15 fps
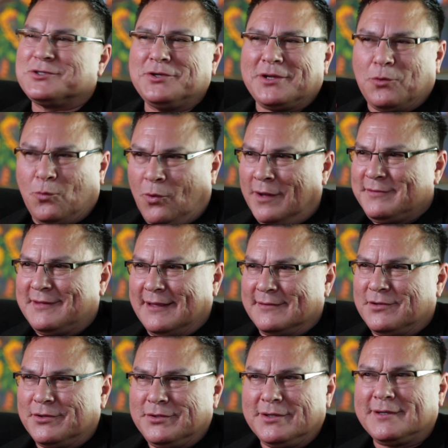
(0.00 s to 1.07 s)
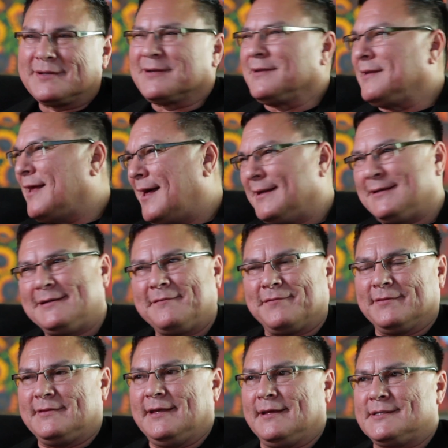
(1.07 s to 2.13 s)
good at one thing, they're good at a lot of
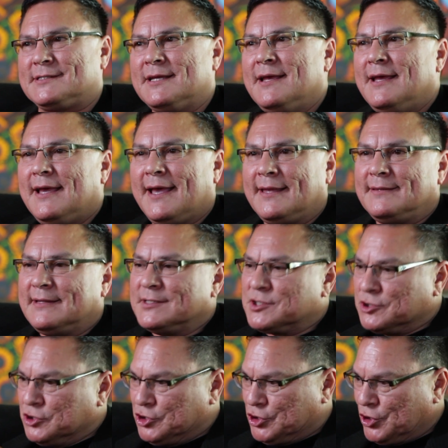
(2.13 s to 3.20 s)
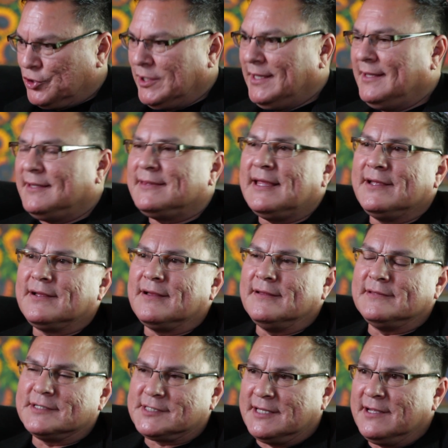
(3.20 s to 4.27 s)
different things. And this journey thing,
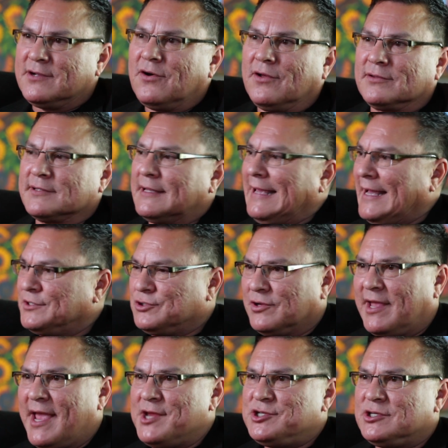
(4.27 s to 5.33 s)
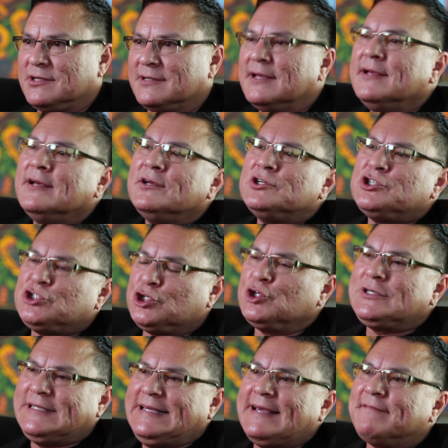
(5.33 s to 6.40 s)
this thing called education,
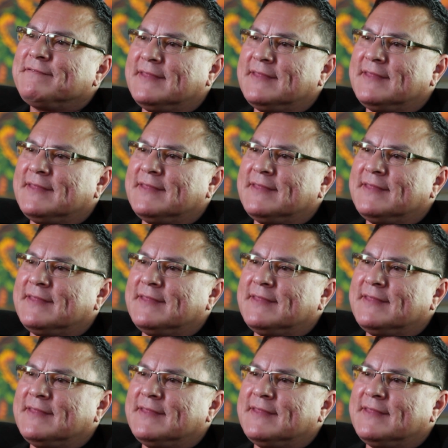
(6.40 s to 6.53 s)
should give